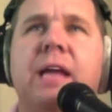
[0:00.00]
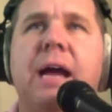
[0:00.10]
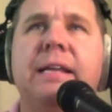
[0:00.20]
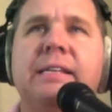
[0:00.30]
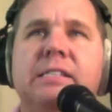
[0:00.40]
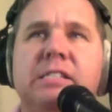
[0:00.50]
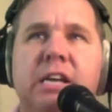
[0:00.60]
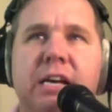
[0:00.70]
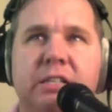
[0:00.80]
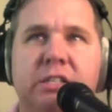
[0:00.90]

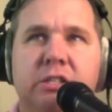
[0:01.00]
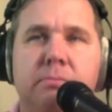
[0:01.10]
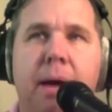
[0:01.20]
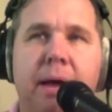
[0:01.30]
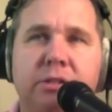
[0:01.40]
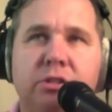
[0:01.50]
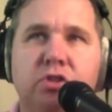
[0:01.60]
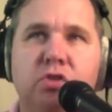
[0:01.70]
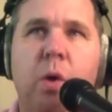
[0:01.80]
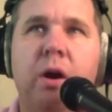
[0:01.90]
96, Madison
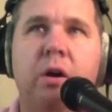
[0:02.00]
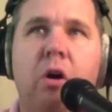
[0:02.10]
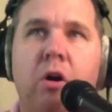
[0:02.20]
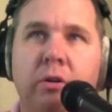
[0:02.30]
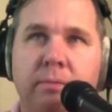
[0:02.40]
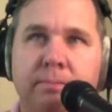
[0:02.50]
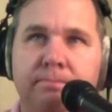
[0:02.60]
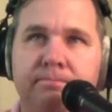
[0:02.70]
Square Garden.